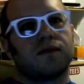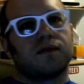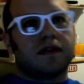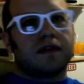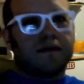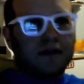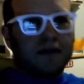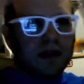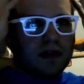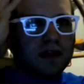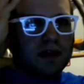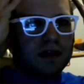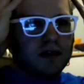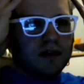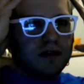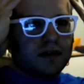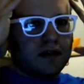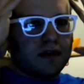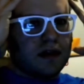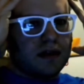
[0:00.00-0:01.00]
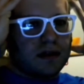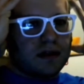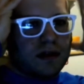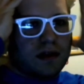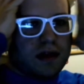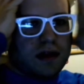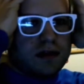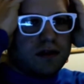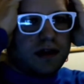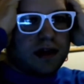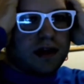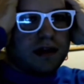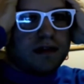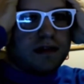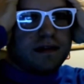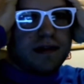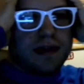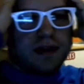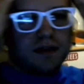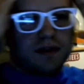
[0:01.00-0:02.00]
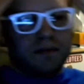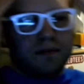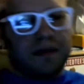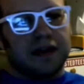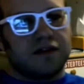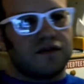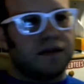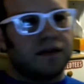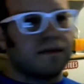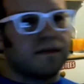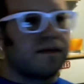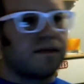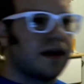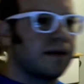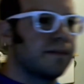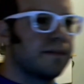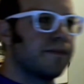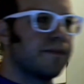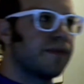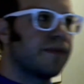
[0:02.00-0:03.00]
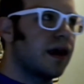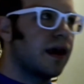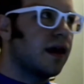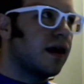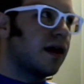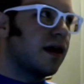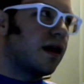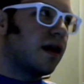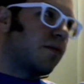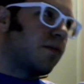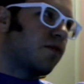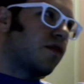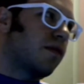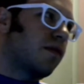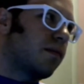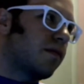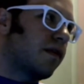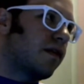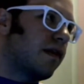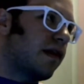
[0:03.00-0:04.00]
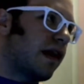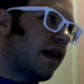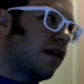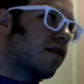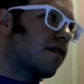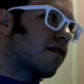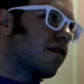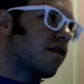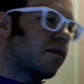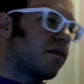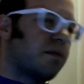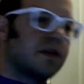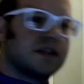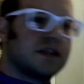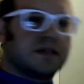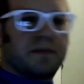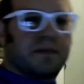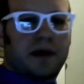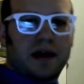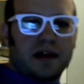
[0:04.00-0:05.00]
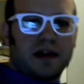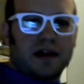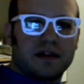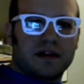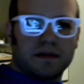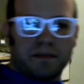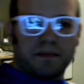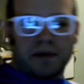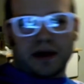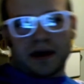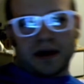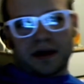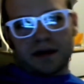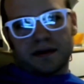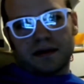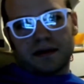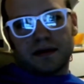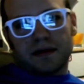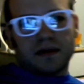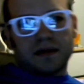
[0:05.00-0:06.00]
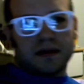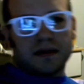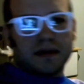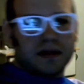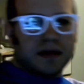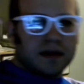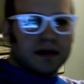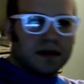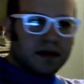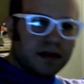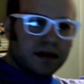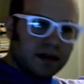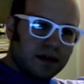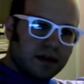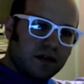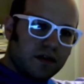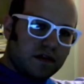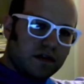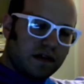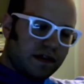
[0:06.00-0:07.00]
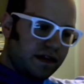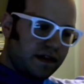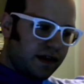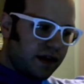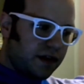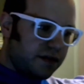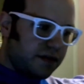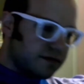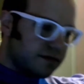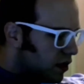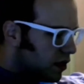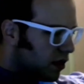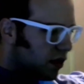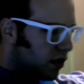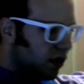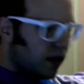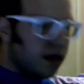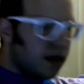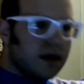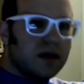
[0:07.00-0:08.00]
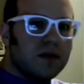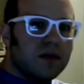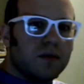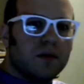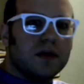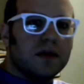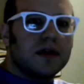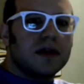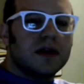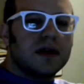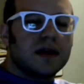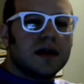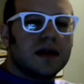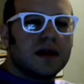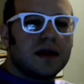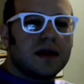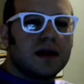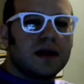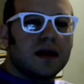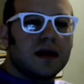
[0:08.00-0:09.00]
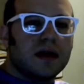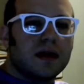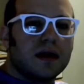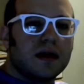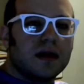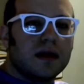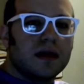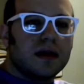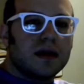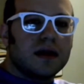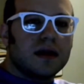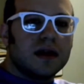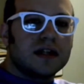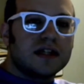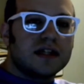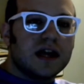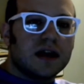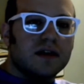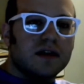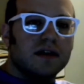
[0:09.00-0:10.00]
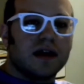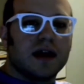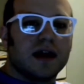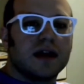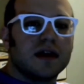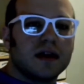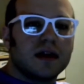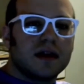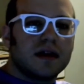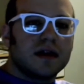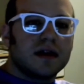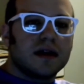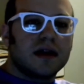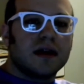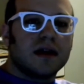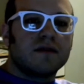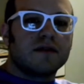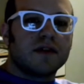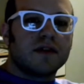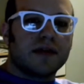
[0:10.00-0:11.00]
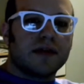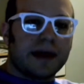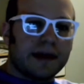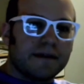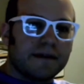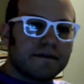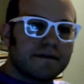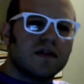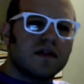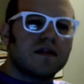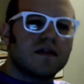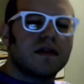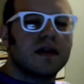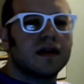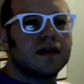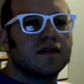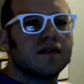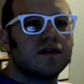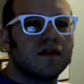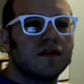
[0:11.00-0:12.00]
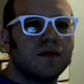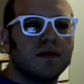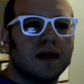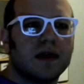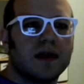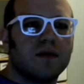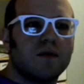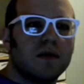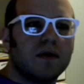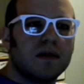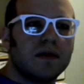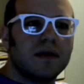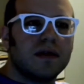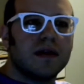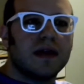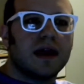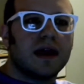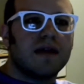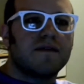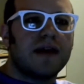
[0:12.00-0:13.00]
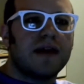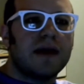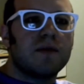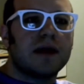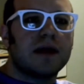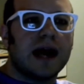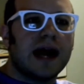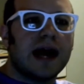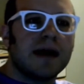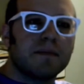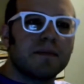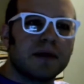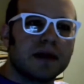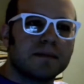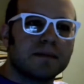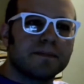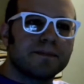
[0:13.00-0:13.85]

the VR gear on their heads. They're being drip fed and presumably sponge bathed by the nurses there. You would ejaculate in real life. So if that would happen,